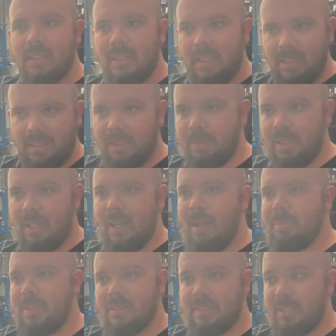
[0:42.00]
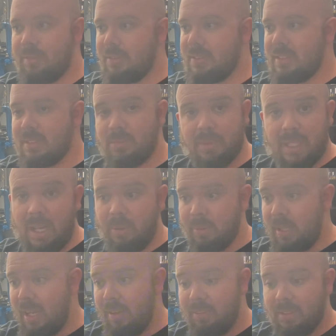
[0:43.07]
in limited optics. Differences where now we're
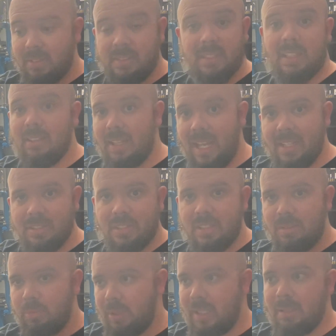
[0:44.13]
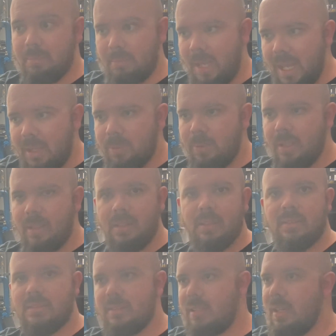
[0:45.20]
having single action, we're getting
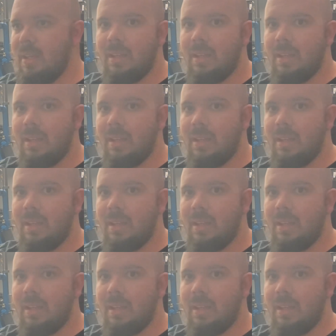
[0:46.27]
magwells,